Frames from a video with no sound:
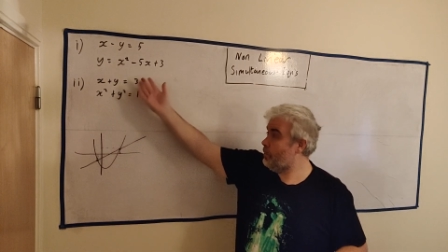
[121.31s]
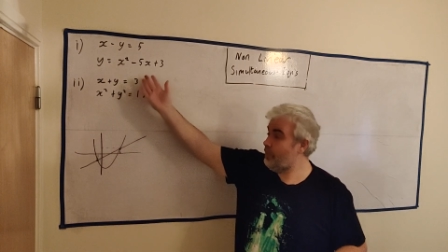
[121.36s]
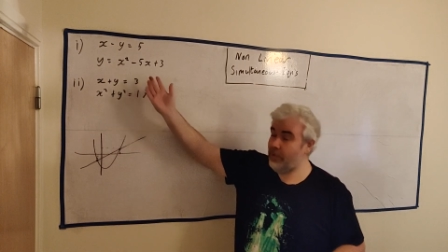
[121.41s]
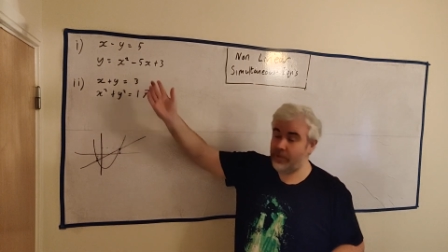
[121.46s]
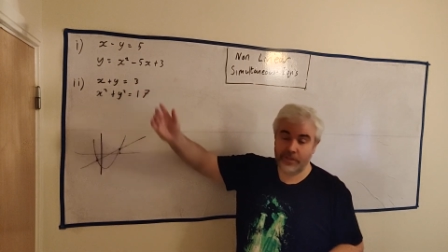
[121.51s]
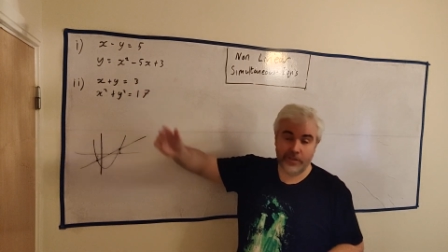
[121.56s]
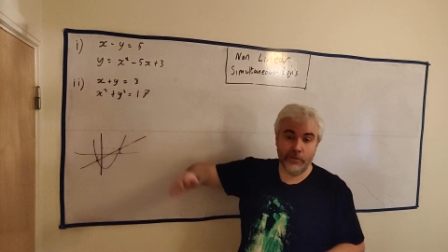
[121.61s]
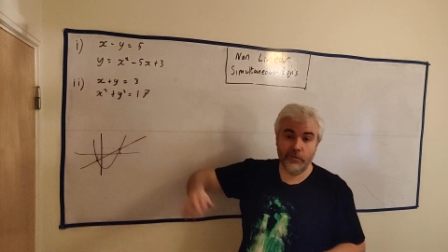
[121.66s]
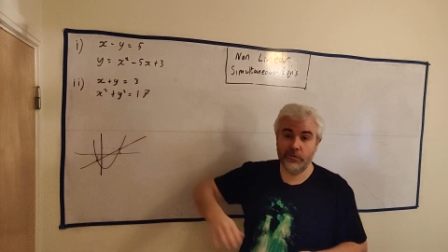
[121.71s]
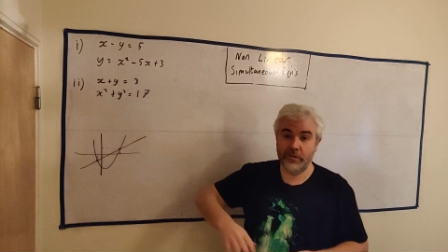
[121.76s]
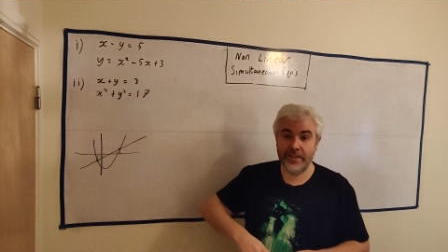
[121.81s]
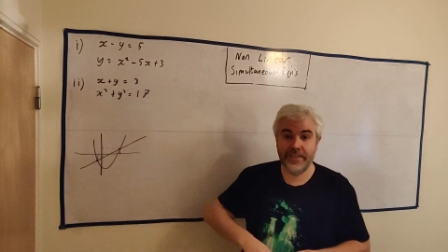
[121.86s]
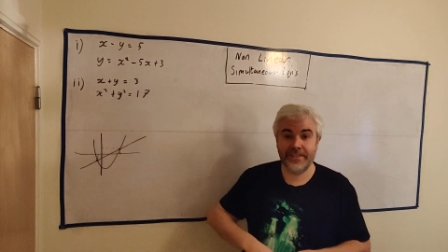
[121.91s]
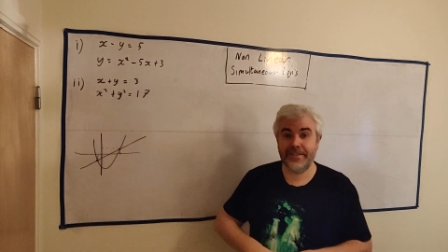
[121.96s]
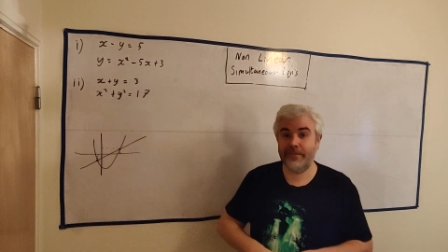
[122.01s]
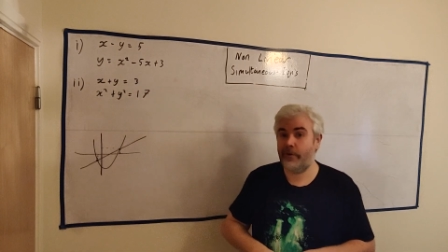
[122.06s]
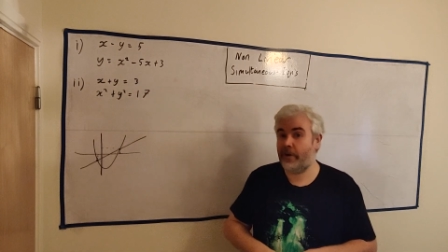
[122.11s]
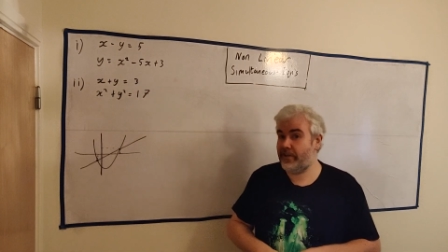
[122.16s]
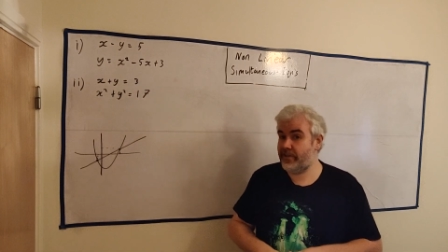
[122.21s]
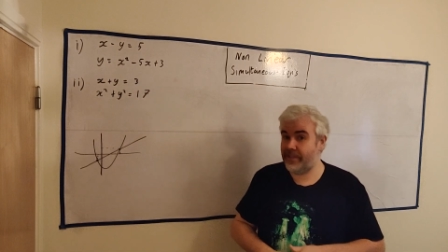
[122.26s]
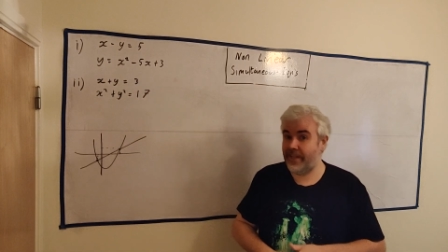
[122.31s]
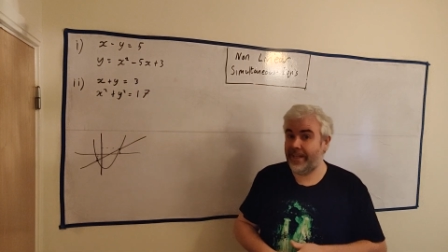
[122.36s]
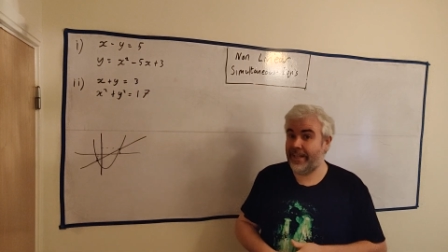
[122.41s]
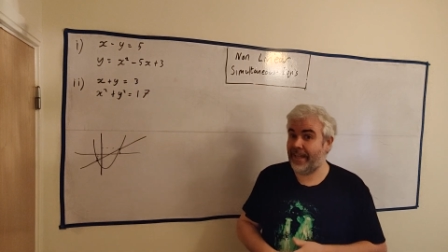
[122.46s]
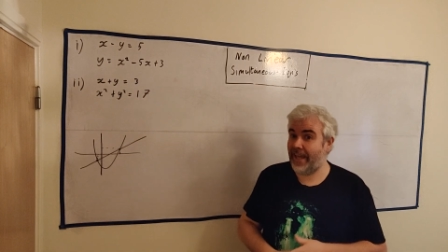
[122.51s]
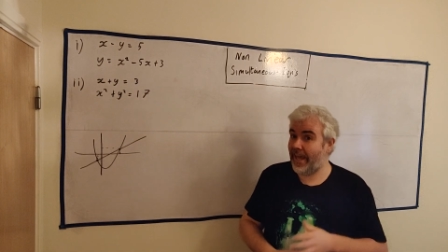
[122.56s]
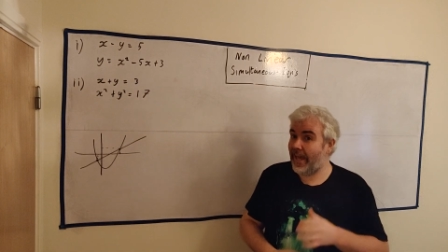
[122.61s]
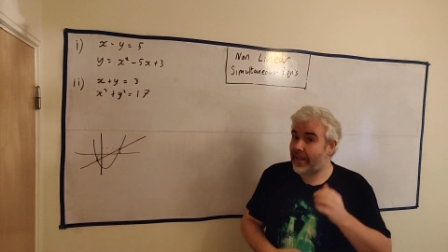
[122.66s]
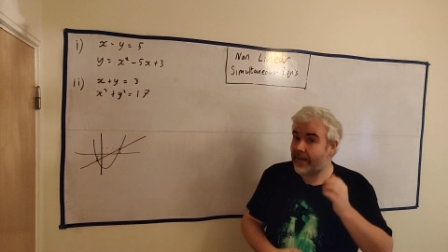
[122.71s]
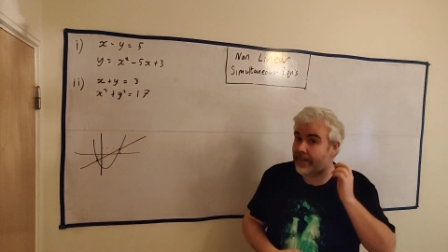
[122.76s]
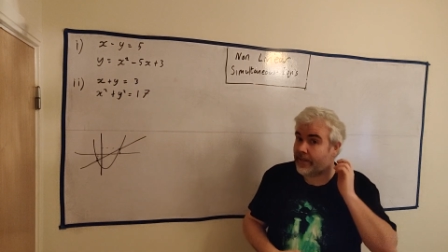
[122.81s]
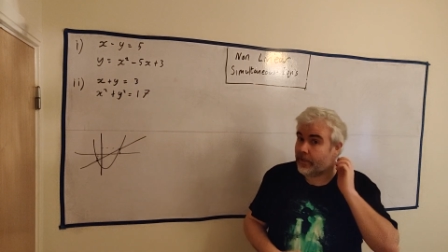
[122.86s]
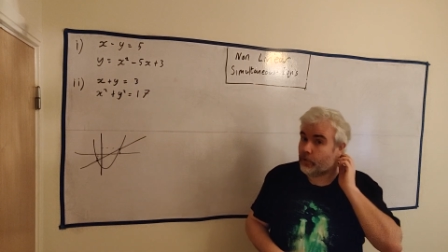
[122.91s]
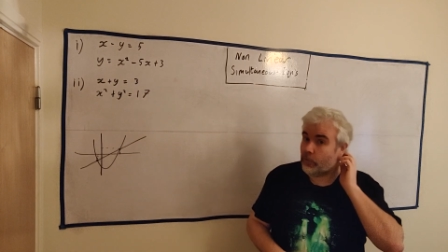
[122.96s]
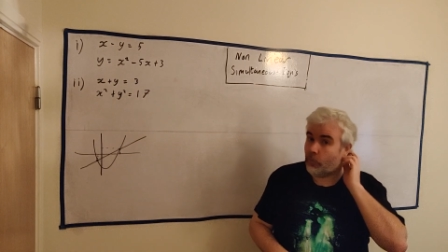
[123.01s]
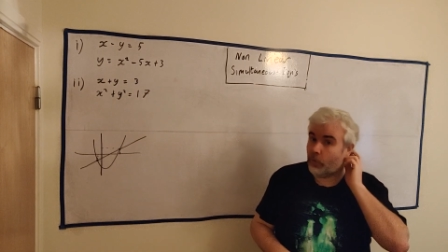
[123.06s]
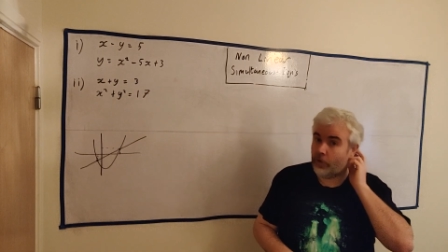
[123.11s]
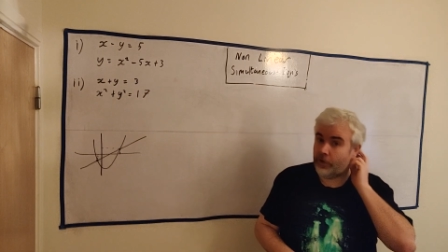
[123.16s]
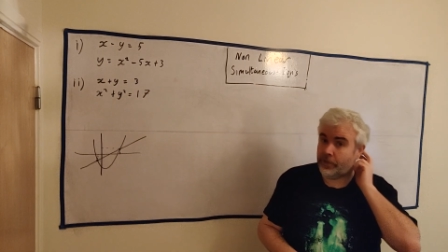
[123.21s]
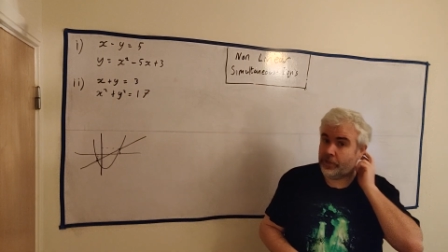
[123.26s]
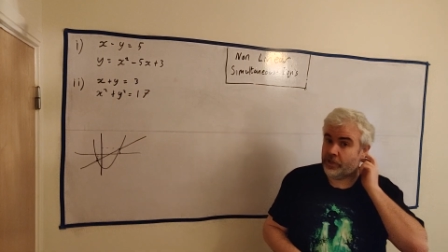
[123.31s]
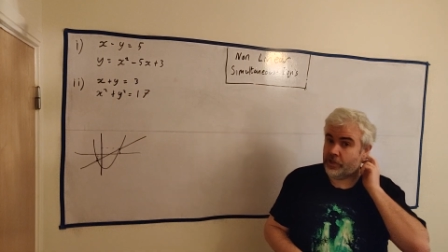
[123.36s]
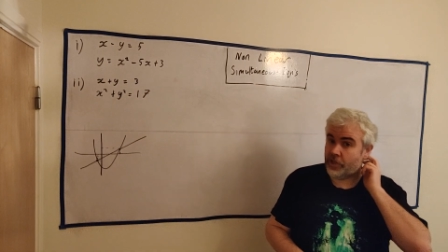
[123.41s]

will do this question again in coordinate